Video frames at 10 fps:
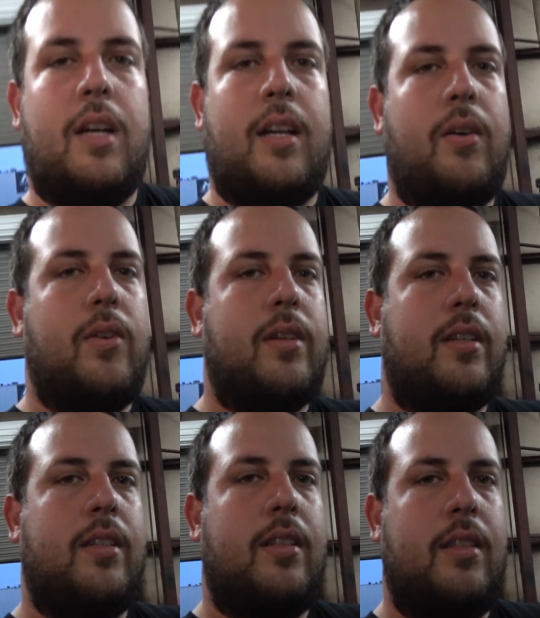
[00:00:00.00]
we're gonna
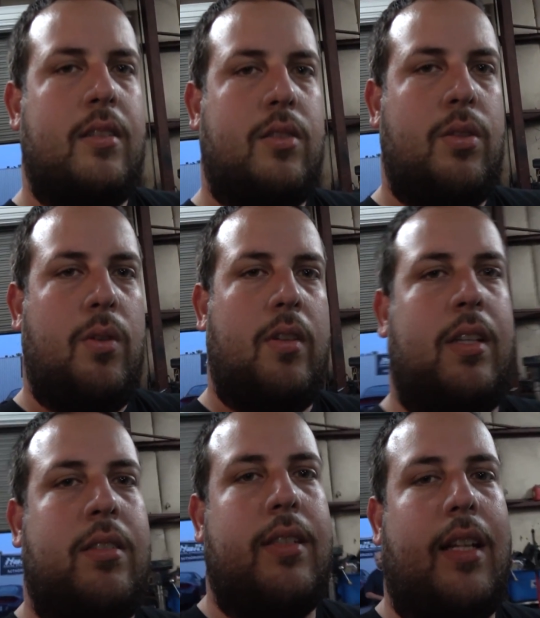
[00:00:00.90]
order 2 of
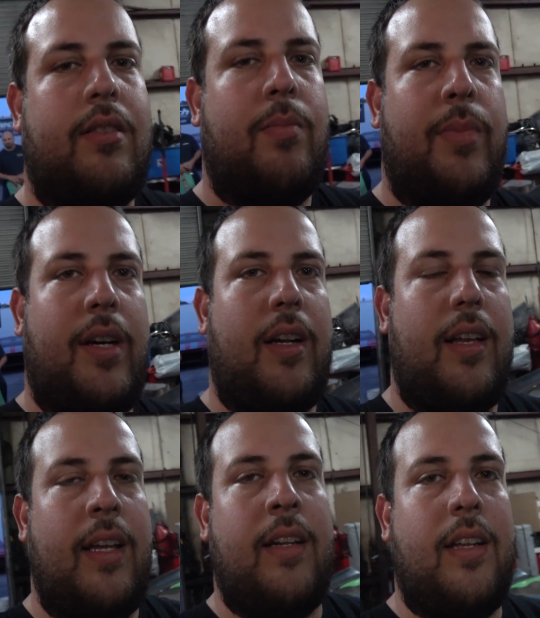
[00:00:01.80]
these sets but
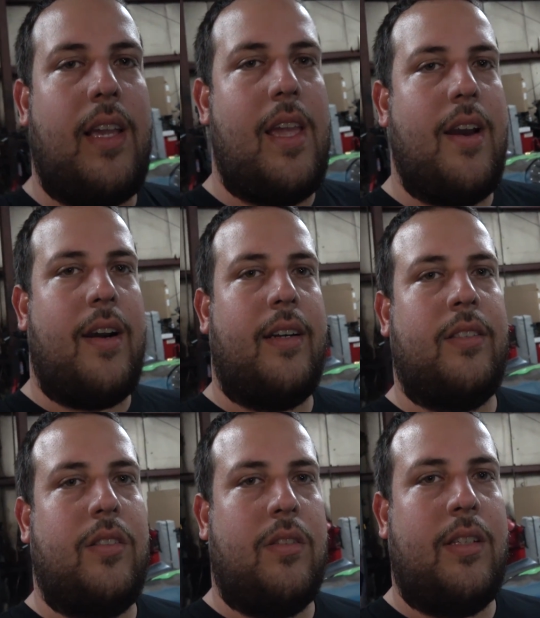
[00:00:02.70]
in ER.
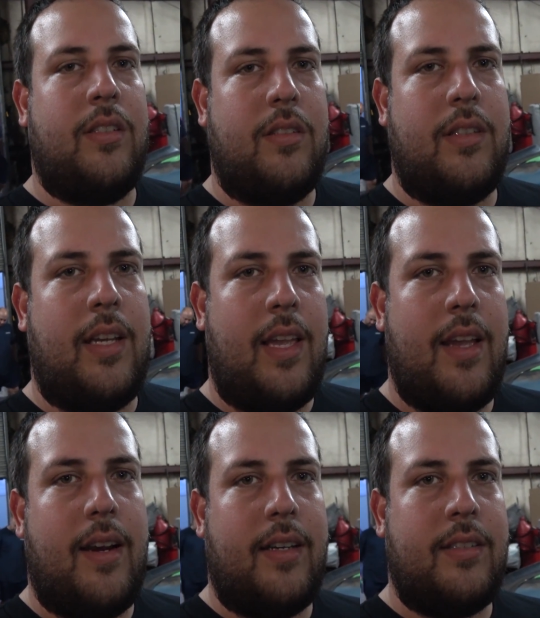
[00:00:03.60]
So the
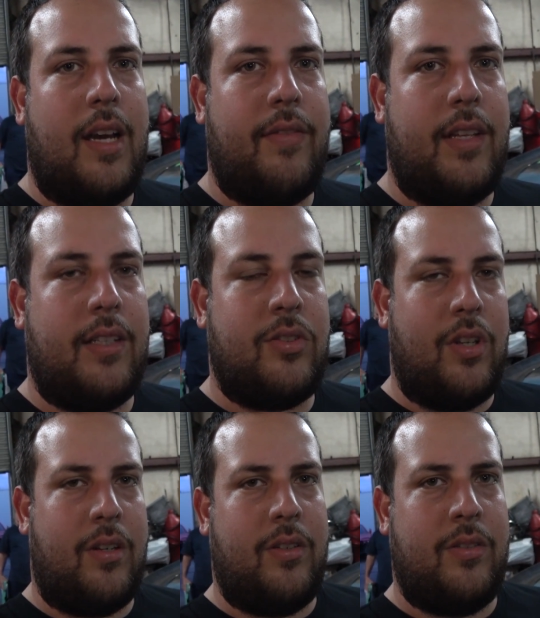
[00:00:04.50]
ERs have the
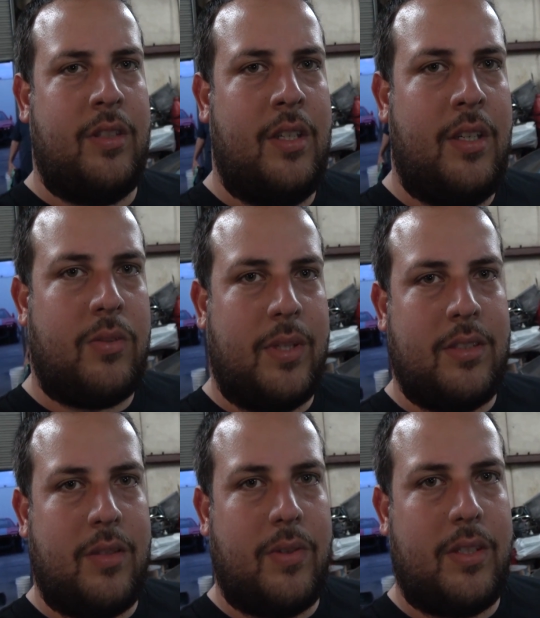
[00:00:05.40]
external
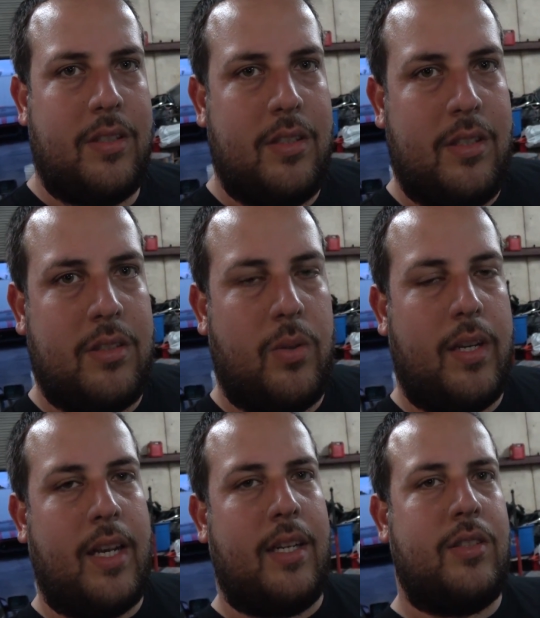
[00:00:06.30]
reservoir, so we
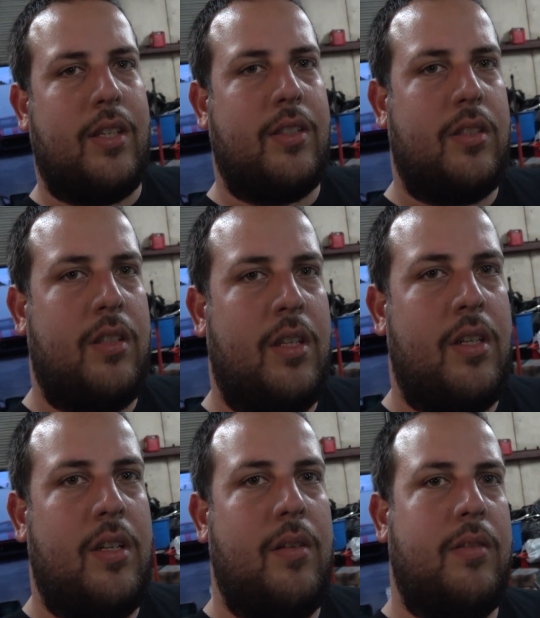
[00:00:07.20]
can adjust
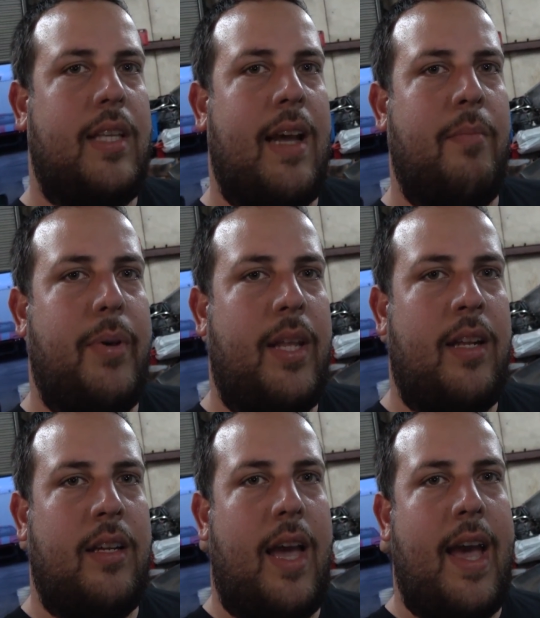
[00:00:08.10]

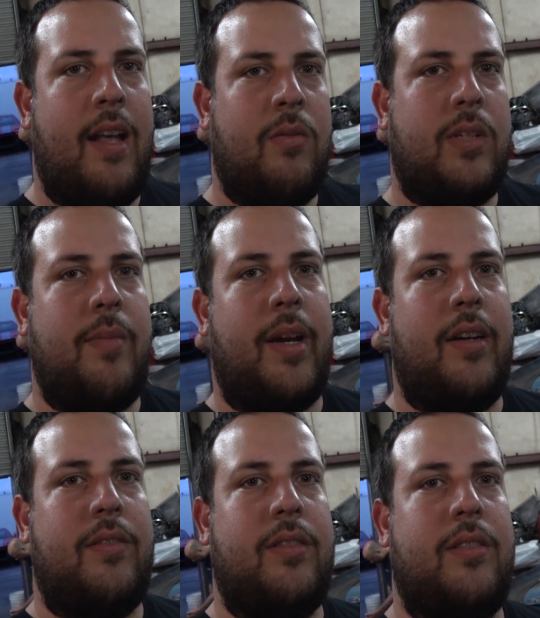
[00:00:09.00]
dampening and rebound.